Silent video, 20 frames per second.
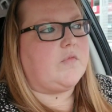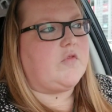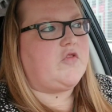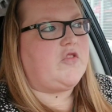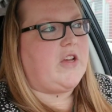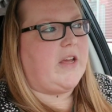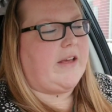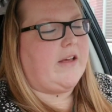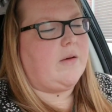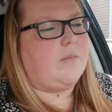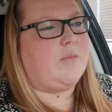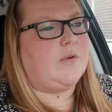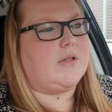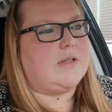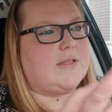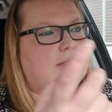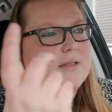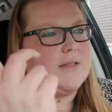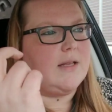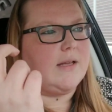Jacob
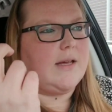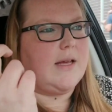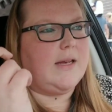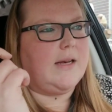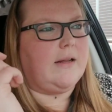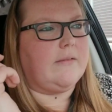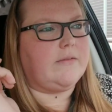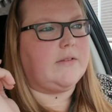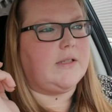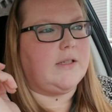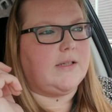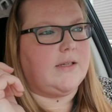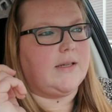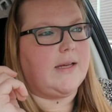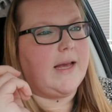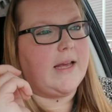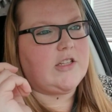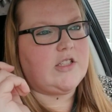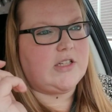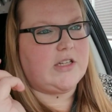was lucky enough to
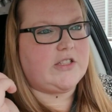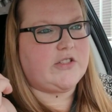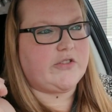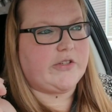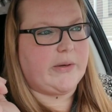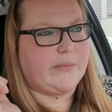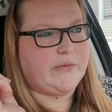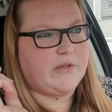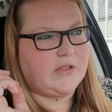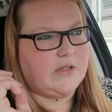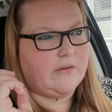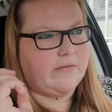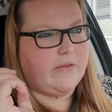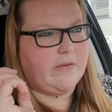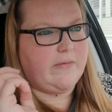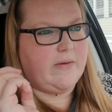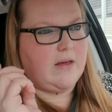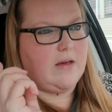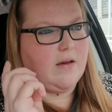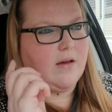catch a description of the
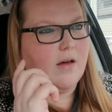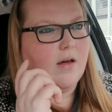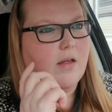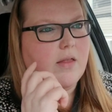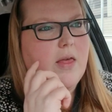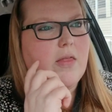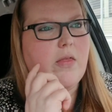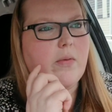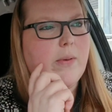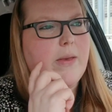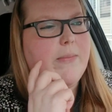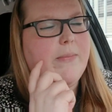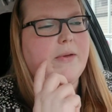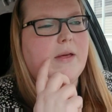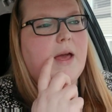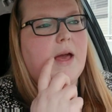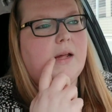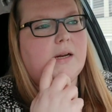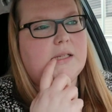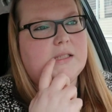vehicle that the people
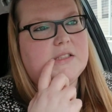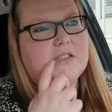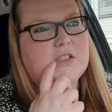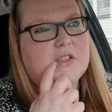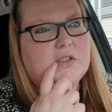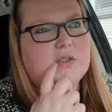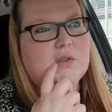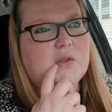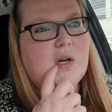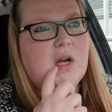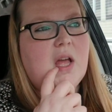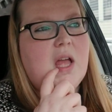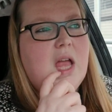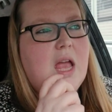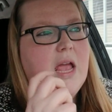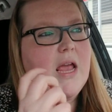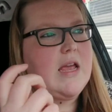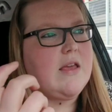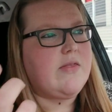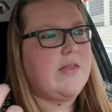got into,
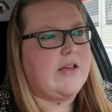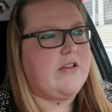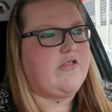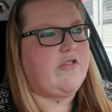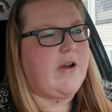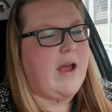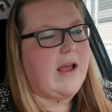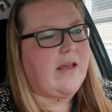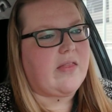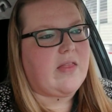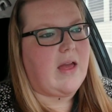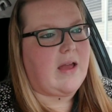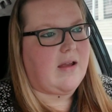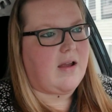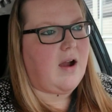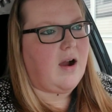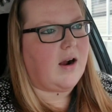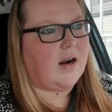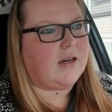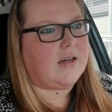and they tracked that
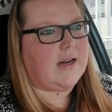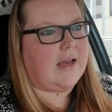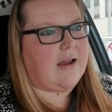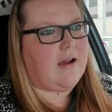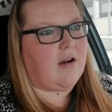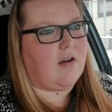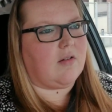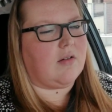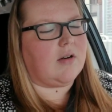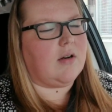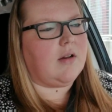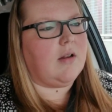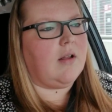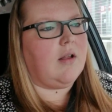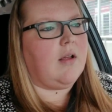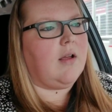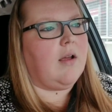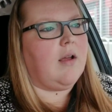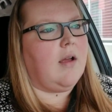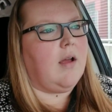car down.
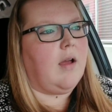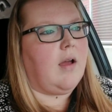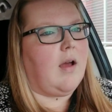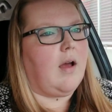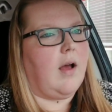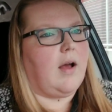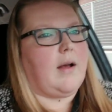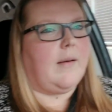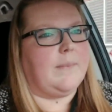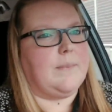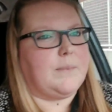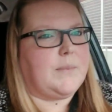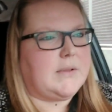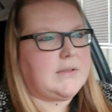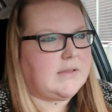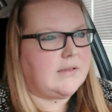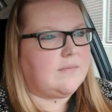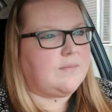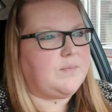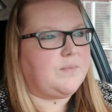But
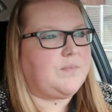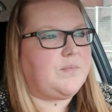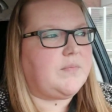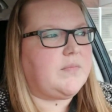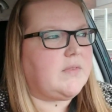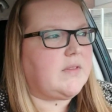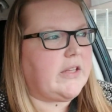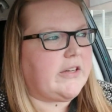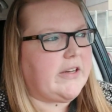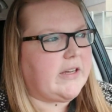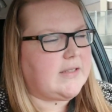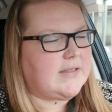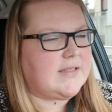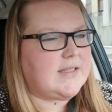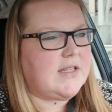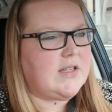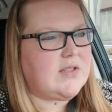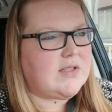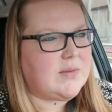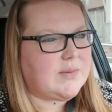their
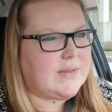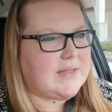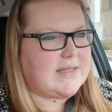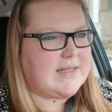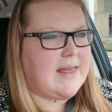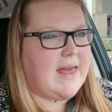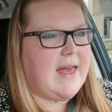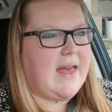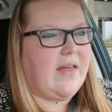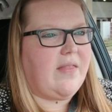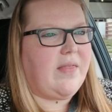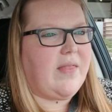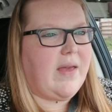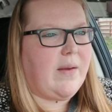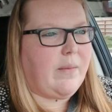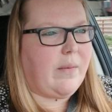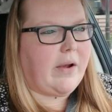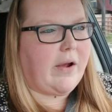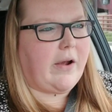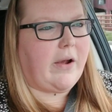excuse was that they
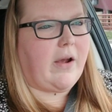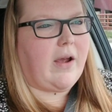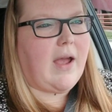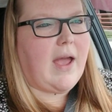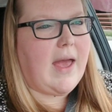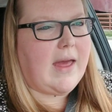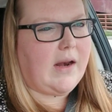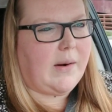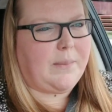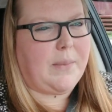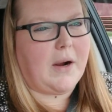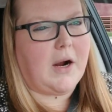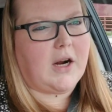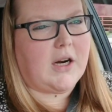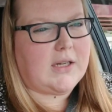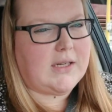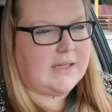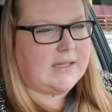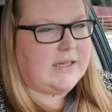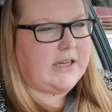were at a
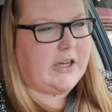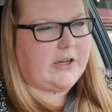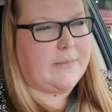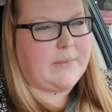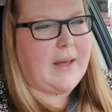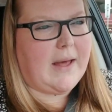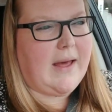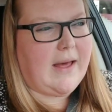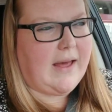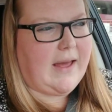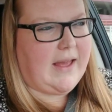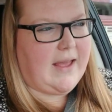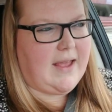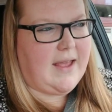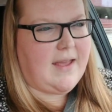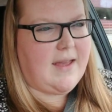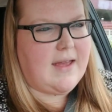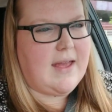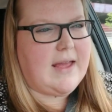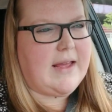party
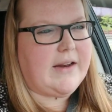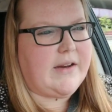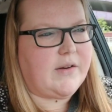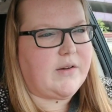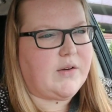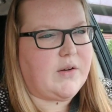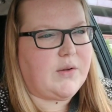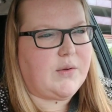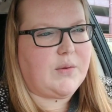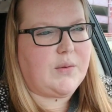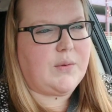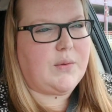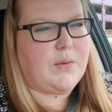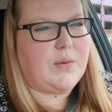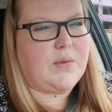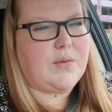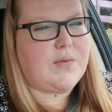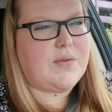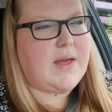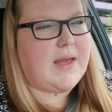nearby and
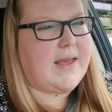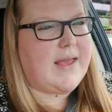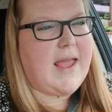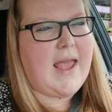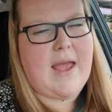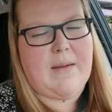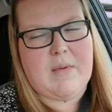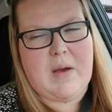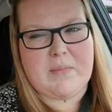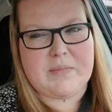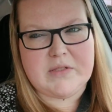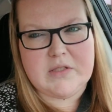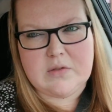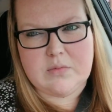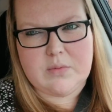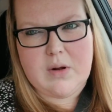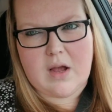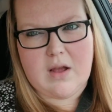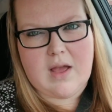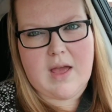they came up to the
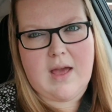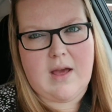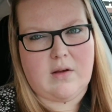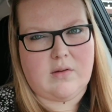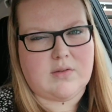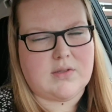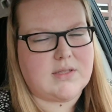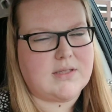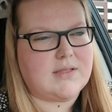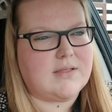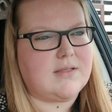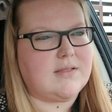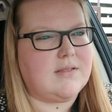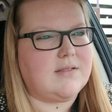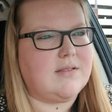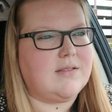wrong house.